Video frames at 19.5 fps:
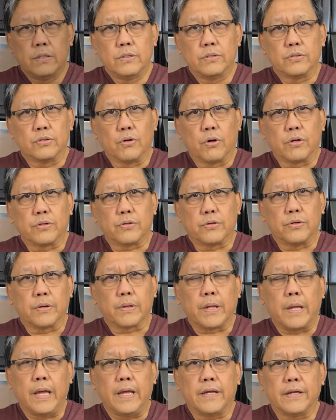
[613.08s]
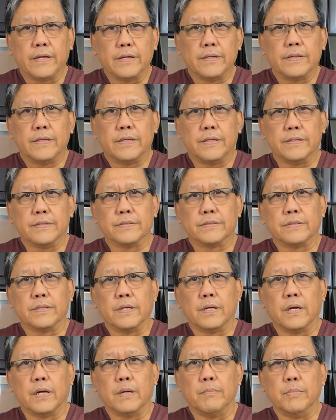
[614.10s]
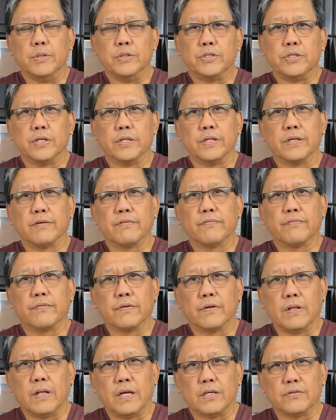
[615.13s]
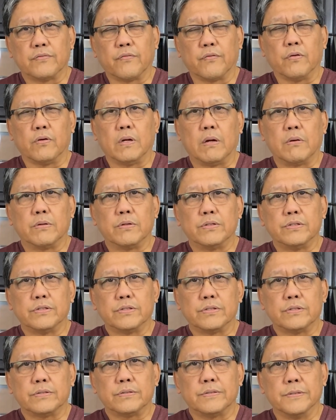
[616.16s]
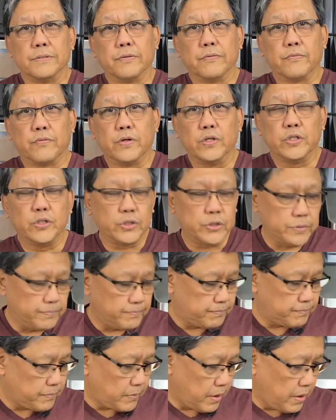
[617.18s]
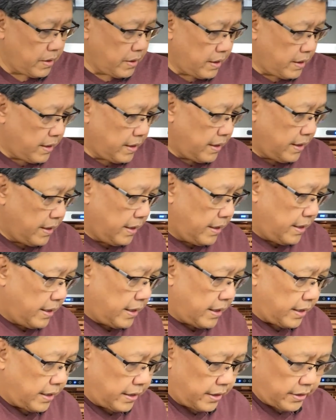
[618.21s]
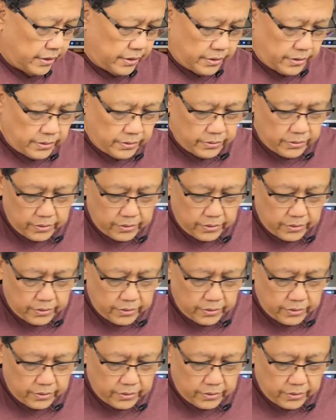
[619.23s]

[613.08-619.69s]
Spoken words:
So our turnip cake has been chilling for the last 4 hours in the fridge, and